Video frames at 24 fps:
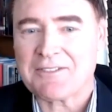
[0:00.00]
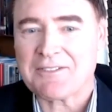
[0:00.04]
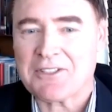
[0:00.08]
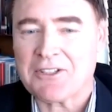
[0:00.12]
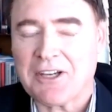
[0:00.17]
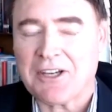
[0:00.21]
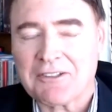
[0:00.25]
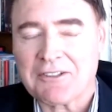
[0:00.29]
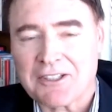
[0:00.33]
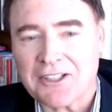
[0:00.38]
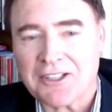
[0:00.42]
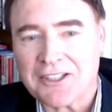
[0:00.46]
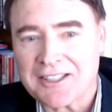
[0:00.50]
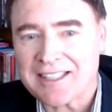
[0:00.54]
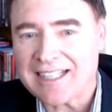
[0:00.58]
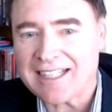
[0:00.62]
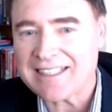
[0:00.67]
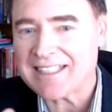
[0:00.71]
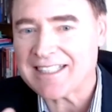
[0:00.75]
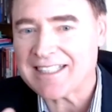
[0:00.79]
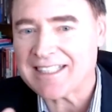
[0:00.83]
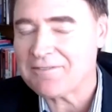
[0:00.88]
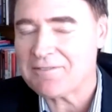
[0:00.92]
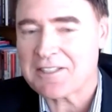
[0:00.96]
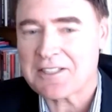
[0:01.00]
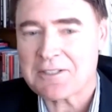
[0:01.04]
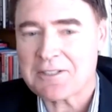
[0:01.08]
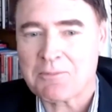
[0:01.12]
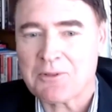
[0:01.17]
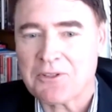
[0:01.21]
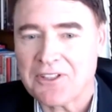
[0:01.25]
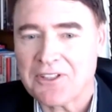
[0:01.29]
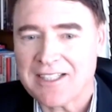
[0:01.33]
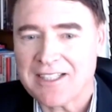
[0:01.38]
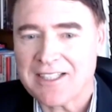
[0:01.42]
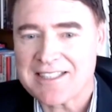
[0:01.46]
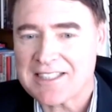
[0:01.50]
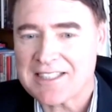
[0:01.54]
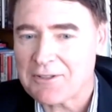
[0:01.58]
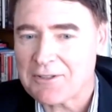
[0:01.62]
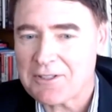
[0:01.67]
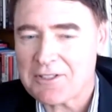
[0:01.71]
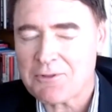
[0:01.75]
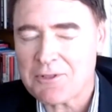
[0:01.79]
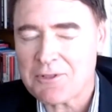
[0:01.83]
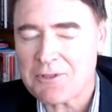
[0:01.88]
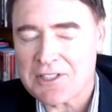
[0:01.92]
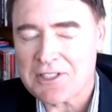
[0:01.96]
So I got that kind of experience. So it
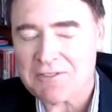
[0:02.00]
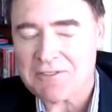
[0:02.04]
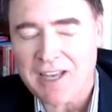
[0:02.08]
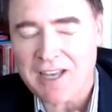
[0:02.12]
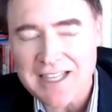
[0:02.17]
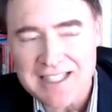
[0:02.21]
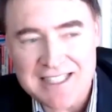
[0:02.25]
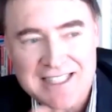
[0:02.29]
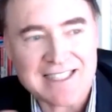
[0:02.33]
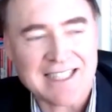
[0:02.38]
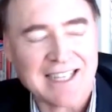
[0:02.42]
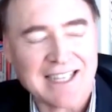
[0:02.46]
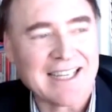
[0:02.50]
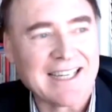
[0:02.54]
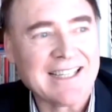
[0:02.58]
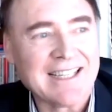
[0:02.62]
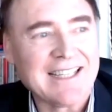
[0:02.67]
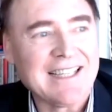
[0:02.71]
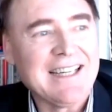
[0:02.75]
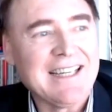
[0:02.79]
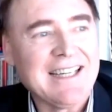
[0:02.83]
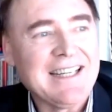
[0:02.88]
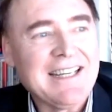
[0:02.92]
was fascinating.